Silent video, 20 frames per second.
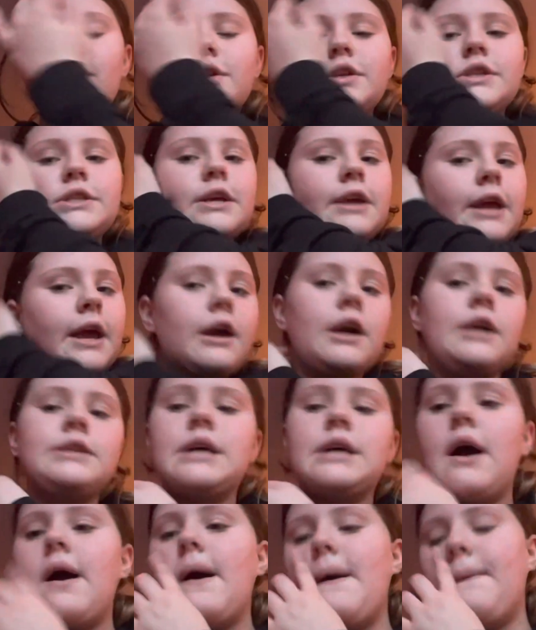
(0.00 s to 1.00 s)
So yeah guys,
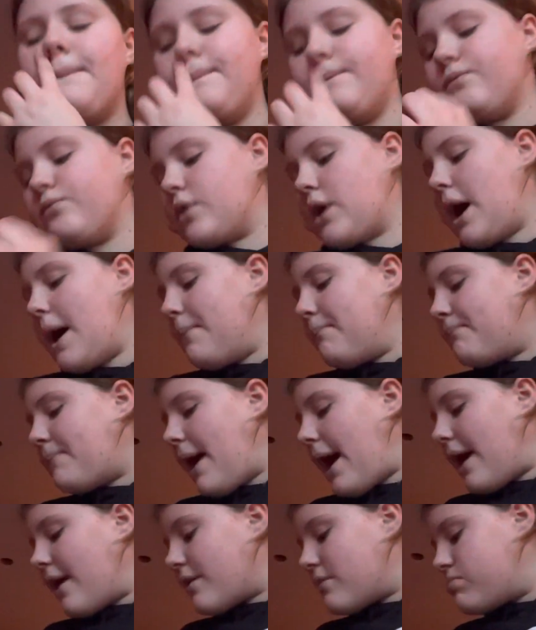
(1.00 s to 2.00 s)
come
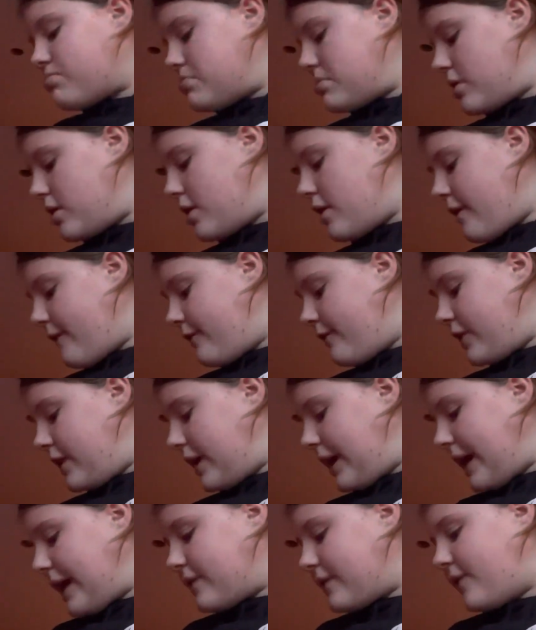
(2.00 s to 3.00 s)
back for the
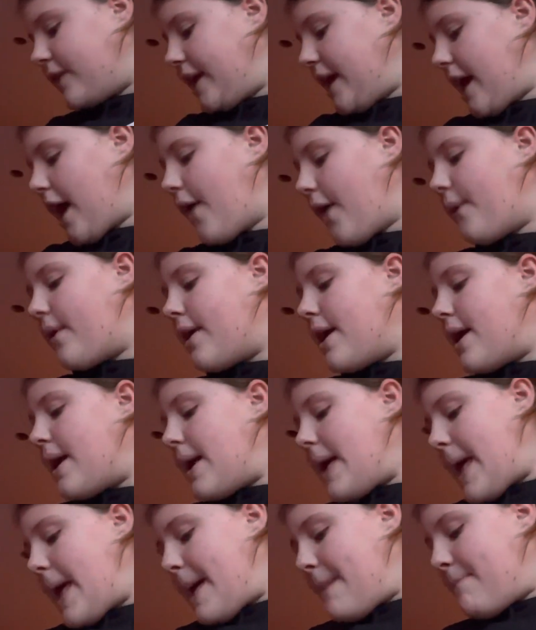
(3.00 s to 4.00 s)
next video,
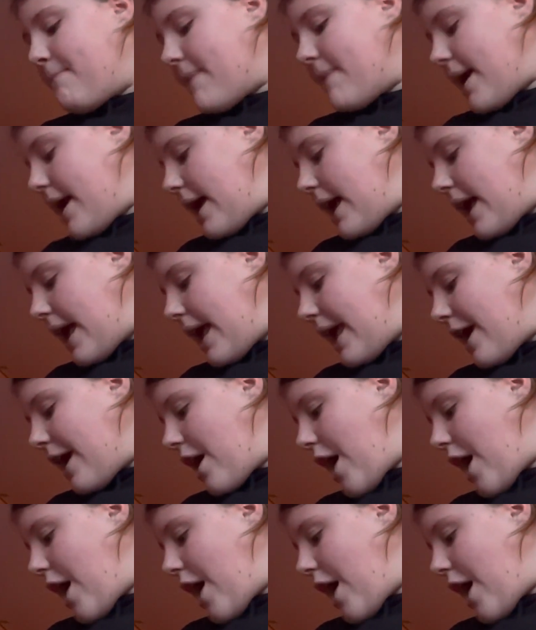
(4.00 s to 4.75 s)
me